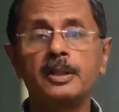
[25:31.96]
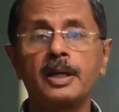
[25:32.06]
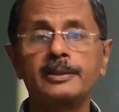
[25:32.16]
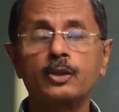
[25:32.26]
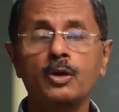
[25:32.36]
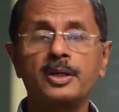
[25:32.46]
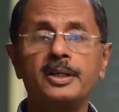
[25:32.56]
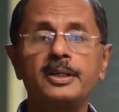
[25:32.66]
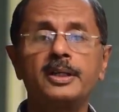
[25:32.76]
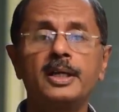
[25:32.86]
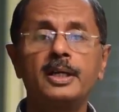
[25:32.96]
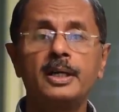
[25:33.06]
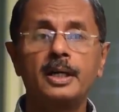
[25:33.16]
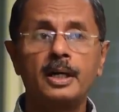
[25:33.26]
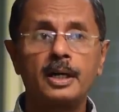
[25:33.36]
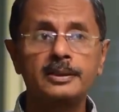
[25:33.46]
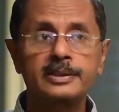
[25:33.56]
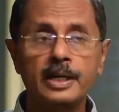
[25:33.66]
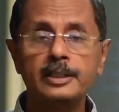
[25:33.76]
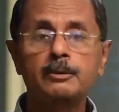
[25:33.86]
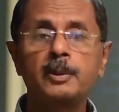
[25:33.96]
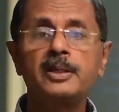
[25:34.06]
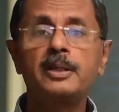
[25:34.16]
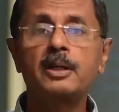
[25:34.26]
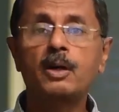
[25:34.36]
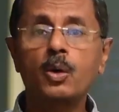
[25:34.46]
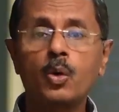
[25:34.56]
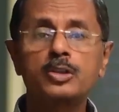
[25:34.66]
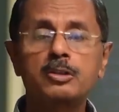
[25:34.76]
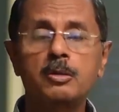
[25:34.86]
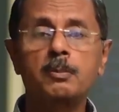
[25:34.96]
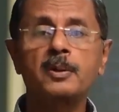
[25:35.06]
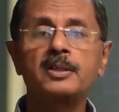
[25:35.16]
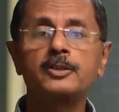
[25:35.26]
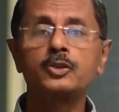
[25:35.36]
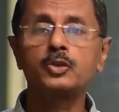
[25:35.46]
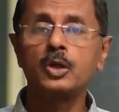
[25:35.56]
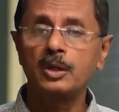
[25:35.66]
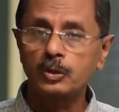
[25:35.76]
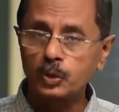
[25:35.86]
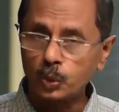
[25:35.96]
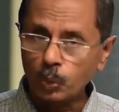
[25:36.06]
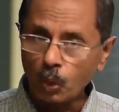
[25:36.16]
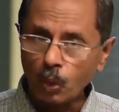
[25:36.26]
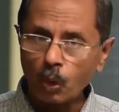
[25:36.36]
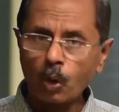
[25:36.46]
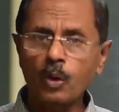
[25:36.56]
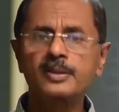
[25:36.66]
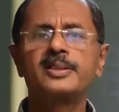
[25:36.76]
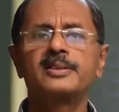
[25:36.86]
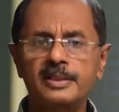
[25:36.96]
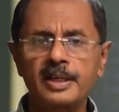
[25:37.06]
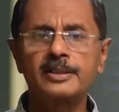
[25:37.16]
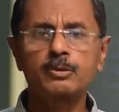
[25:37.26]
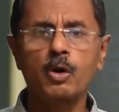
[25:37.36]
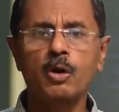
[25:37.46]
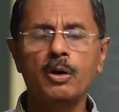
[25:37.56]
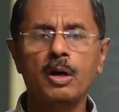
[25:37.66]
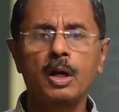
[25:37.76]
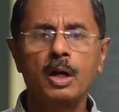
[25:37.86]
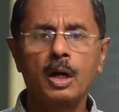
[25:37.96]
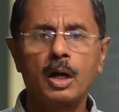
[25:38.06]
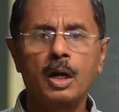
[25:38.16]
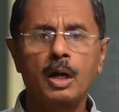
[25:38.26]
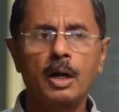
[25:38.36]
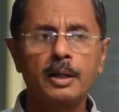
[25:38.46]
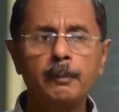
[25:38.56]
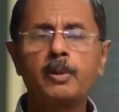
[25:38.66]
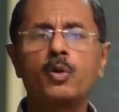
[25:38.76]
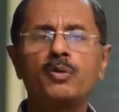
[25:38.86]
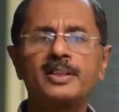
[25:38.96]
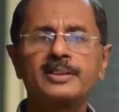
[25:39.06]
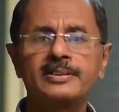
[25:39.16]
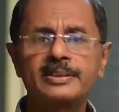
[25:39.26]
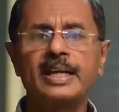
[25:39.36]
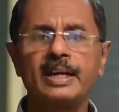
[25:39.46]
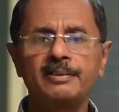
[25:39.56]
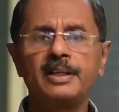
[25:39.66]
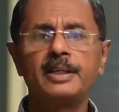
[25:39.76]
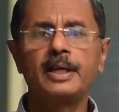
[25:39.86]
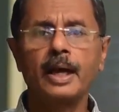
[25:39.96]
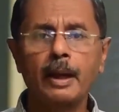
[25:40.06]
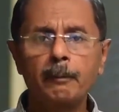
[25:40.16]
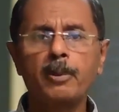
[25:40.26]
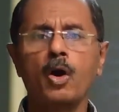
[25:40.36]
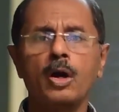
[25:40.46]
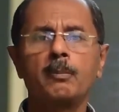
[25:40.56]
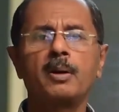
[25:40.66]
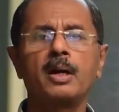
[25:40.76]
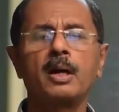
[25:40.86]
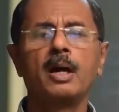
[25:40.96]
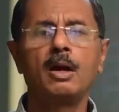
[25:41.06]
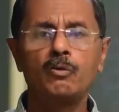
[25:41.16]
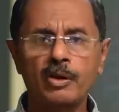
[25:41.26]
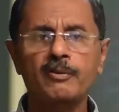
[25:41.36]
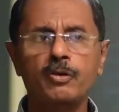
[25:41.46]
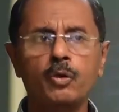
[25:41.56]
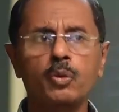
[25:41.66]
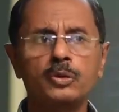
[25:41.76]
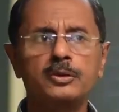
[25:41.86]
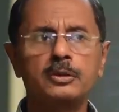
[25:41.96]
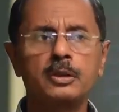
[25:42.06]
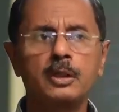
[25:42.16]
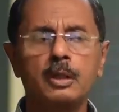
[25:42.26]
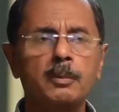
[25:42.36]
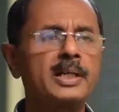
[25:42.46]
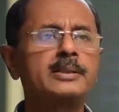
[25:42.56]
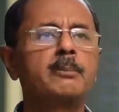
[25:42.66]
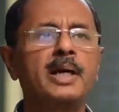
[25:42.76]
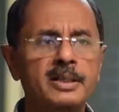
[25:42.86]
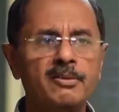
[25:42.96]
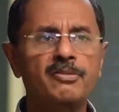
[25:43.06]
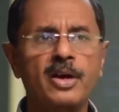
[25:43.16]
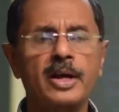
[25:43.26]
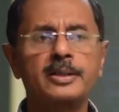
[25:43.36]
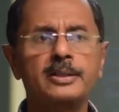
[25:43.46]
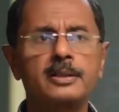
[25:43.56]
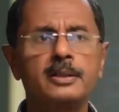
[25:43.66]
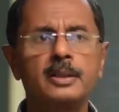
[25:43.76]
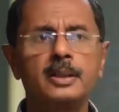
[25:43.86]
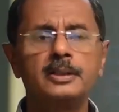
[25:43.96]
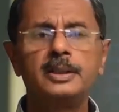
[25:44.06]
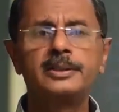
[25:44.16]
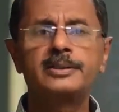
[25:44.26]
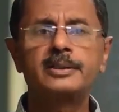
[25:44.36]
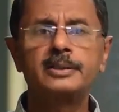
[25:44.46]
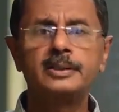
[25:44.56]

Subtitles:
has already started spending crores of rupees to all the states for improving the skill of the employable workforce. But as a matter of fact, this